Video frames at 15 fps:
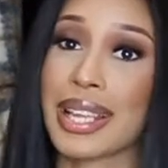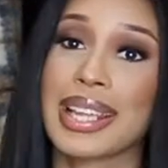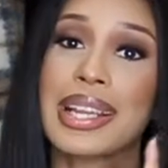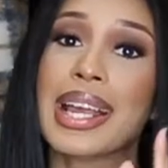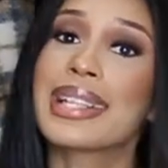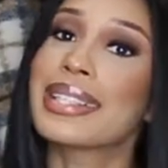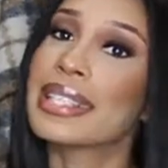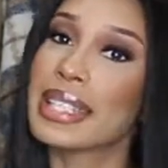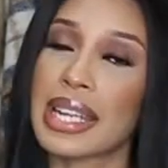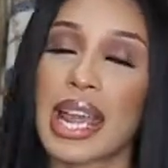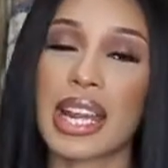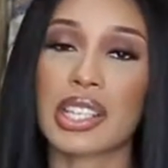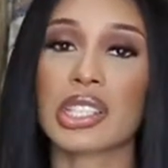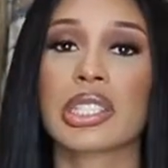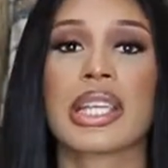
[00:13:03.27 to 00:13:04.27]
And I did
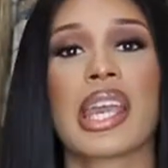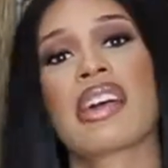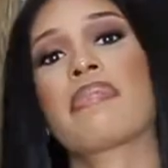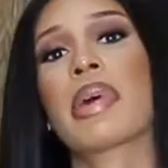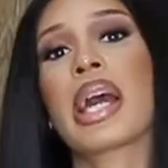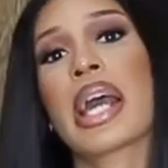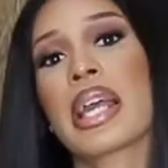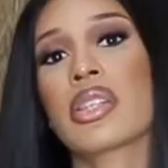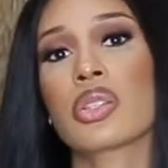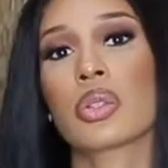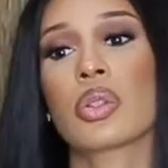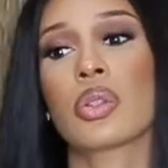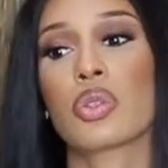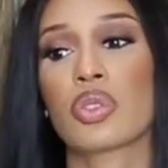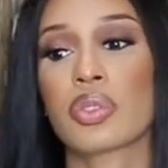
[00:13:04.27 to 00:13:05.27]
actually have my eyes
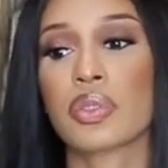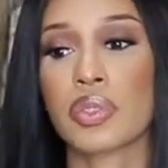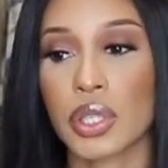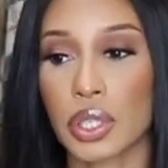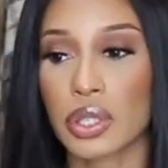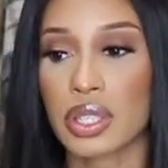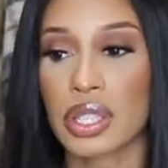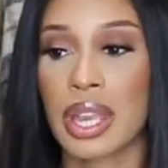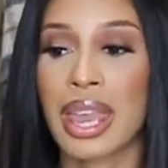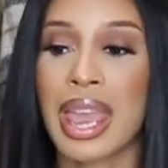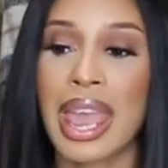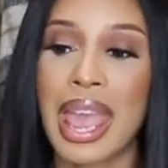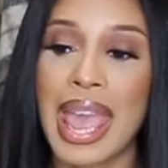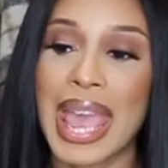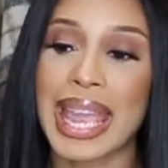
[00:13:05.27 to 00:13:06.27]
on those first,
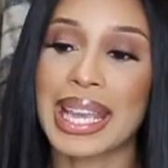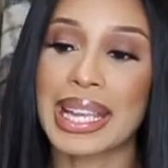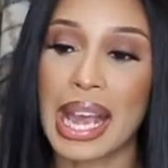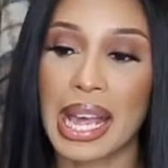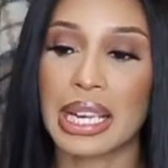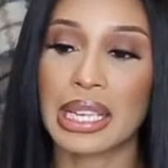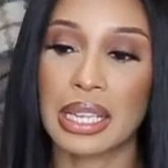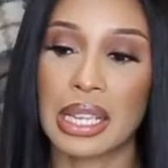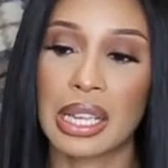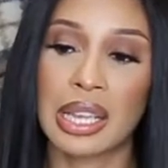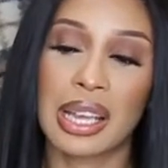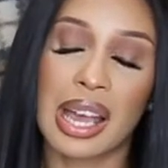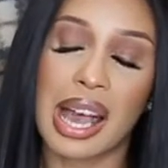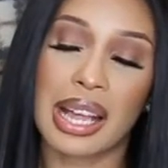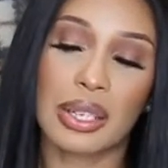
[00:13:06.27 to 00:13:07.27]
and I
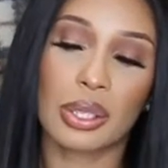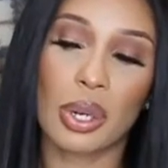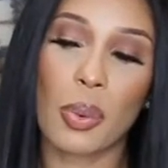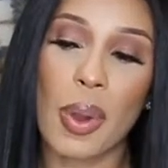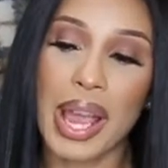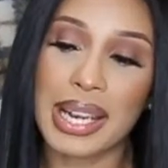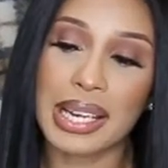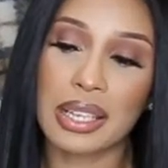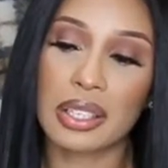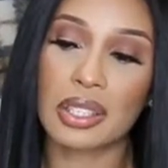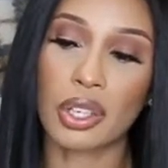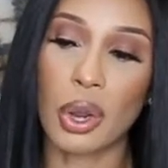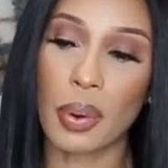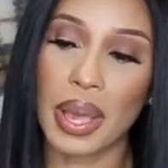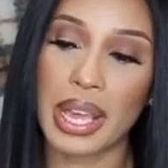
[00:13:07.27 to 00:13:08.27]
don't know why I
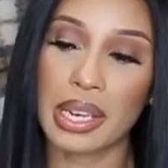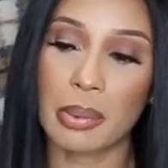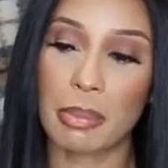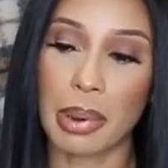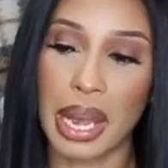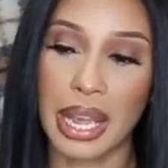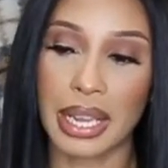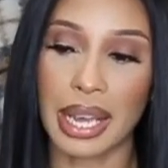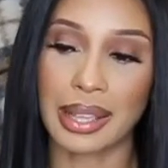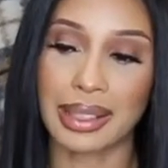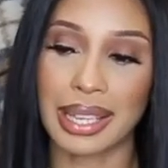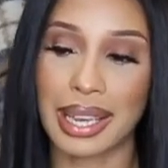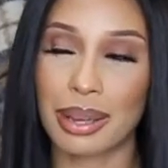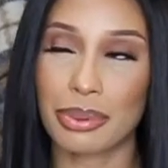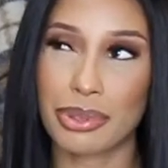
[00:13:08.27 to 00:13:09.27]
didn't go ahead and buy it. I
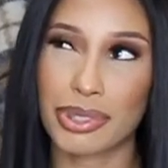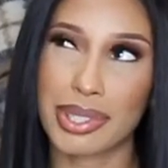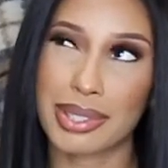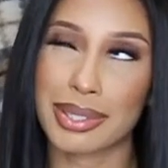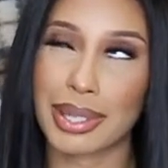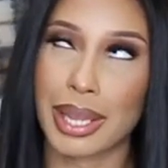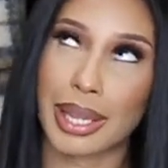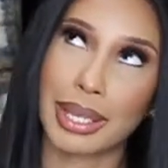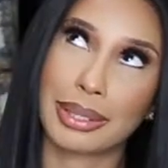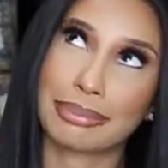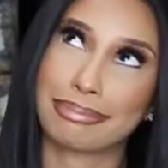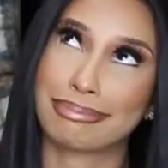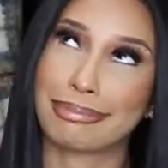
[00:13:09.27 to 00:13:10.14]
think I was just like,